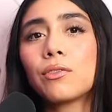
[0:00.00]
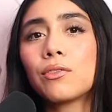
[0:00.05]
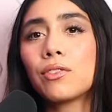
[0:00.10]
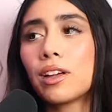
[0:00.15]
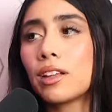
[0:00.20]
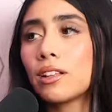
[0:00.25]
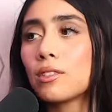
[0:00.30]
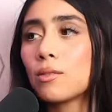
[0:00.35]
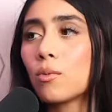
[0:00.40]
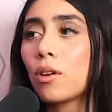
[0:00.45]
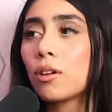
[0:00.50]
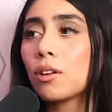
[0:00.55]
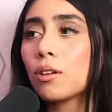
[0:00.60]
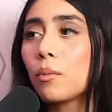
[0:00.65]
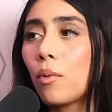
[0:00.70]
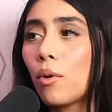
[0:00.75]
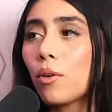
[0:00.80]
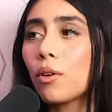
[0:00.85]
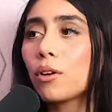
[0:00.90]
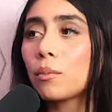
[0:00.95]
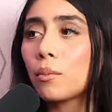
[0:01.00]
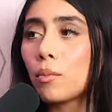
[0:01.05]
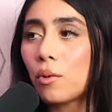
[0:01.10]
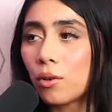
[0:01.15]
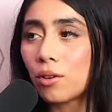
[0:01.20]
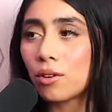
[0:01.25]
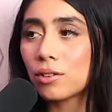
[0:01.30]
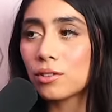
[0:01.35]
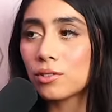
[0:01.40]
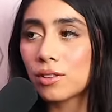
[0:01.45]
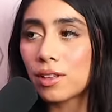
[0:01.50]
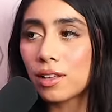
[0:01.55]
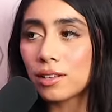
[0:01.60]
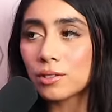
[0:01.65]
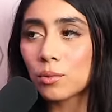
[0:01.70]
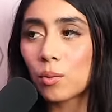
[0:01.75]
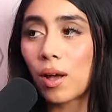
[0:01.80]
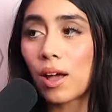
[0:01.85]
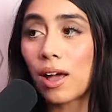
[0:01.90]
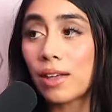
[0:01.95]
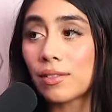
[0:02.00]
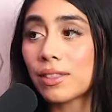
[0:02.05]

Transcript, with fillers: fans wanting more and more. So that's why.